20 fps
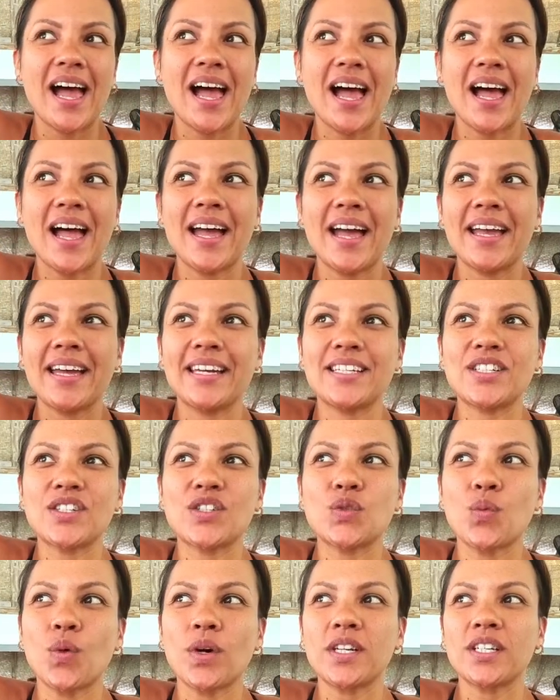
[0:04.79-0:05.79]
I
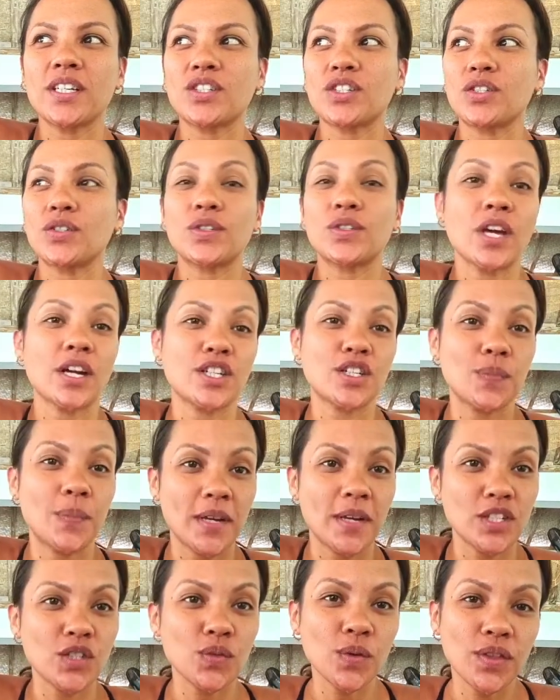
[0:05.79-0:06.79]
just wanted to touch
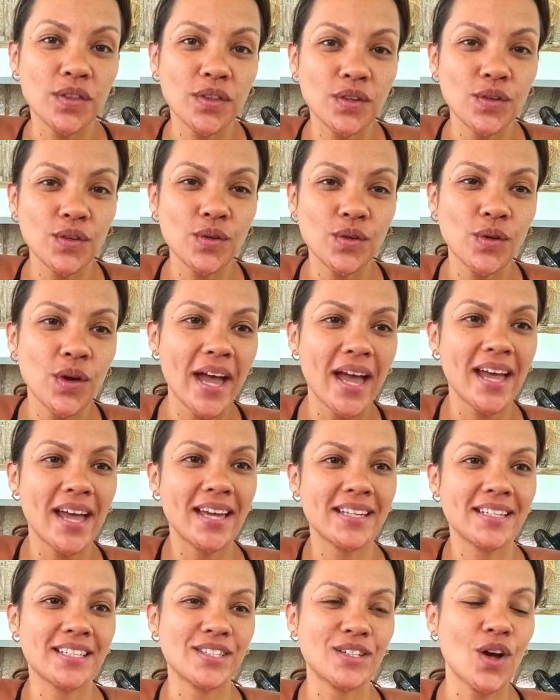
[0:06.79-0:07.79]
base with you
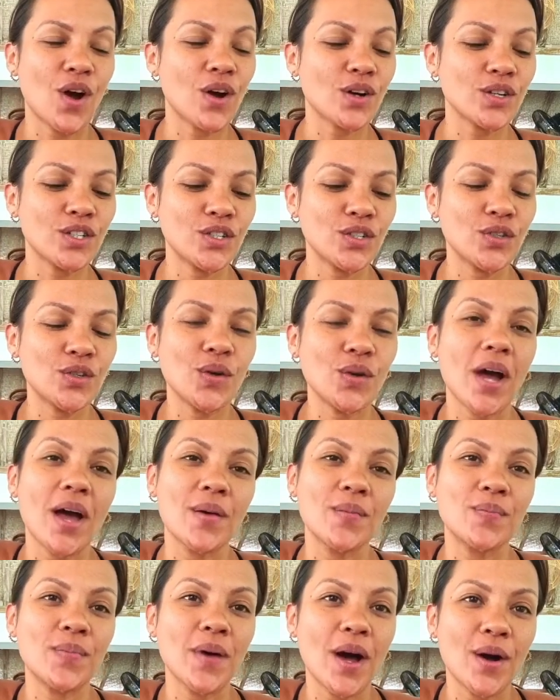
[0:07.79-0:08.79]
and talk to you
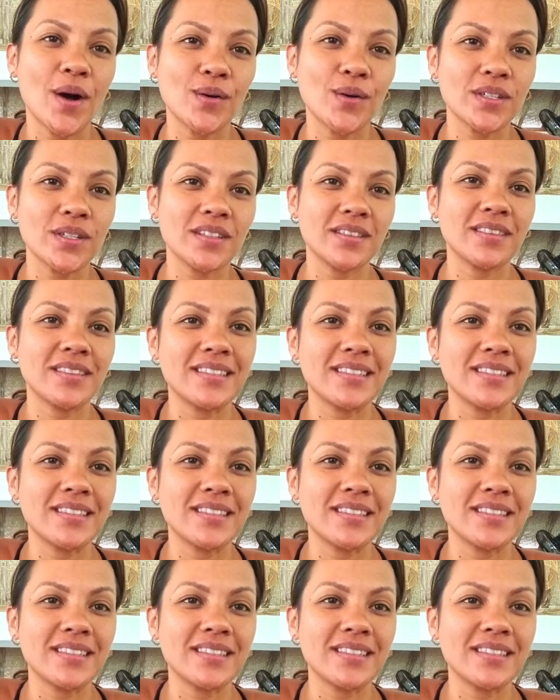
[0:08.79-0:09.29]
about